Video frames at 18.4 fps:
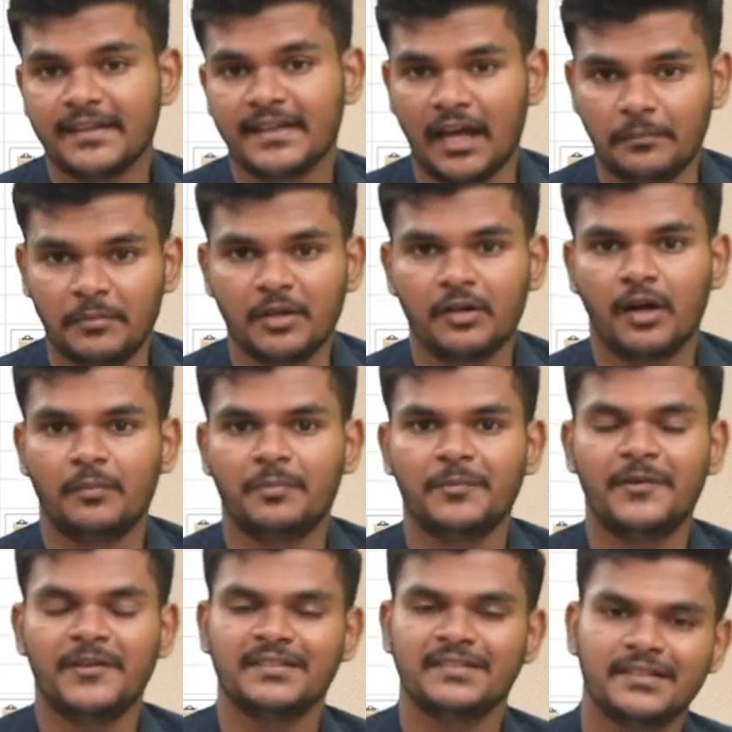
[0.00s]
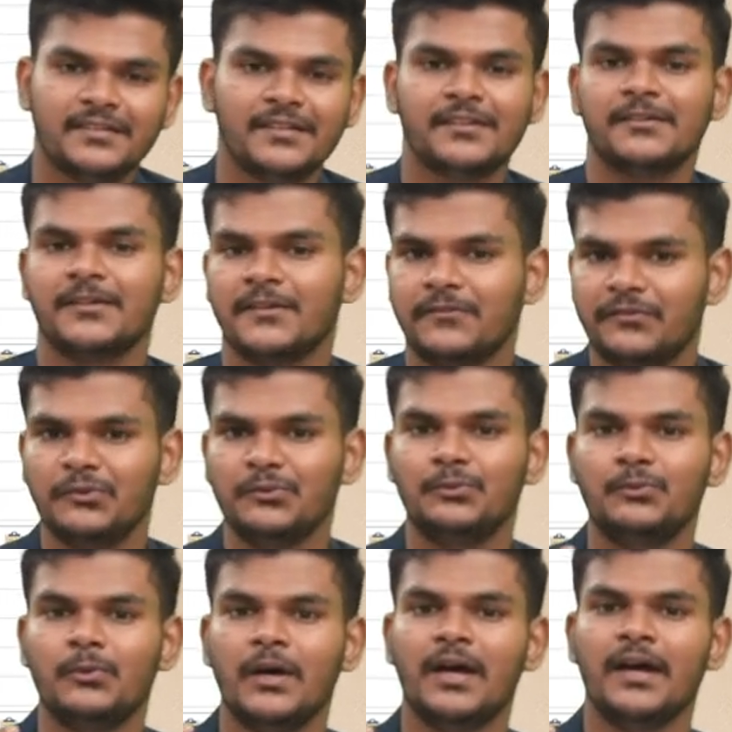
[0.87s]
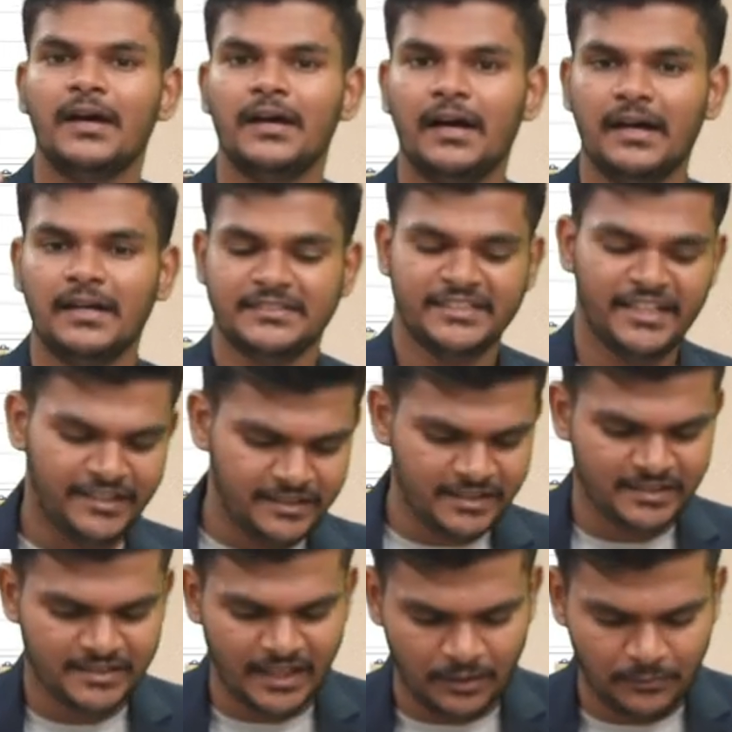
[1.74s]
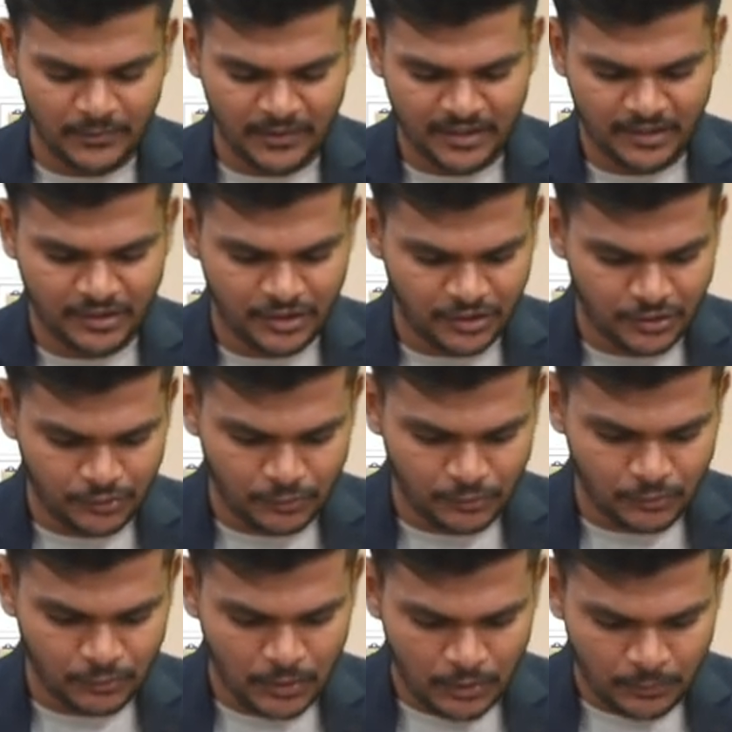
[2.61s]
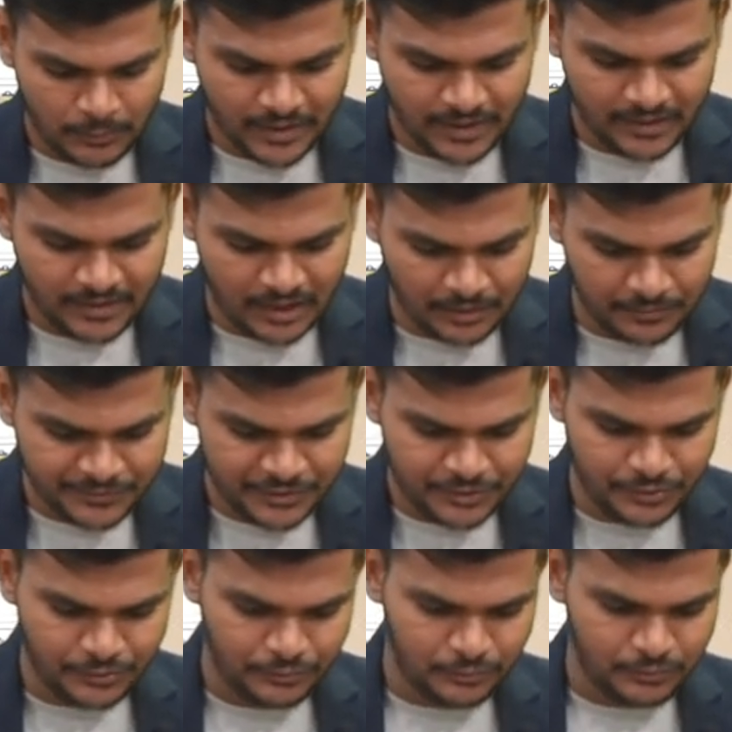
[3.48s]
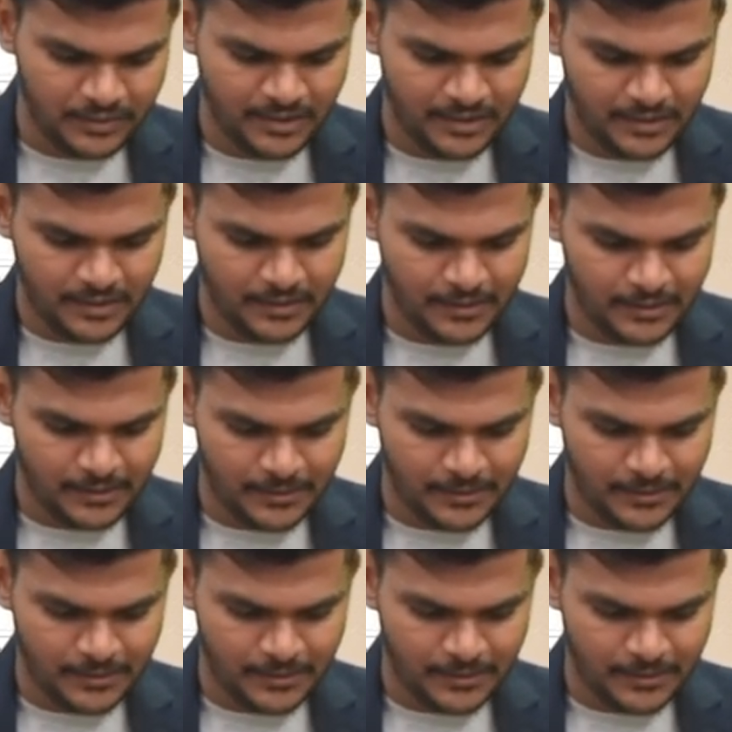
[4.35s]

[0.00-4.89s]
can be copy pasted. There are a few changes that we need to do when it comes to the